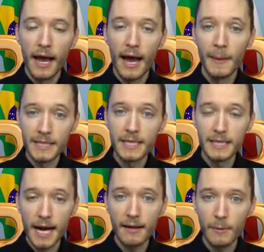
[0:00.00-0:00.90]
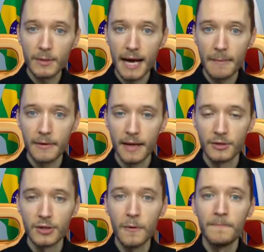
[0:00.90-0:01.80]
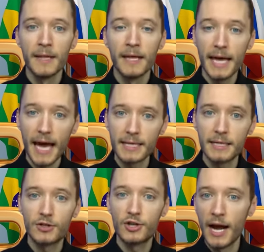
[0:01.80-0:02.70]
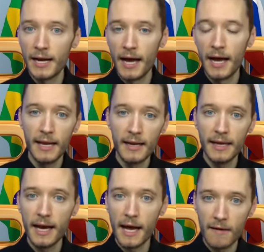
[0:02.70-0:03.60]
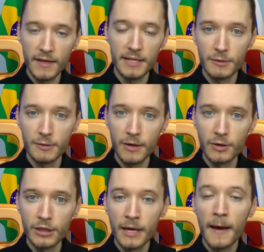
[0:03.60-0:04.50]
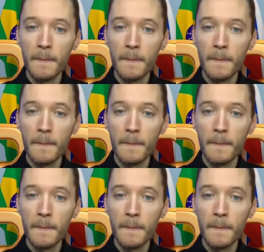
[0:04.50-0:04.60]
And this is exactly what's happening. So yes, China and India have these disputes,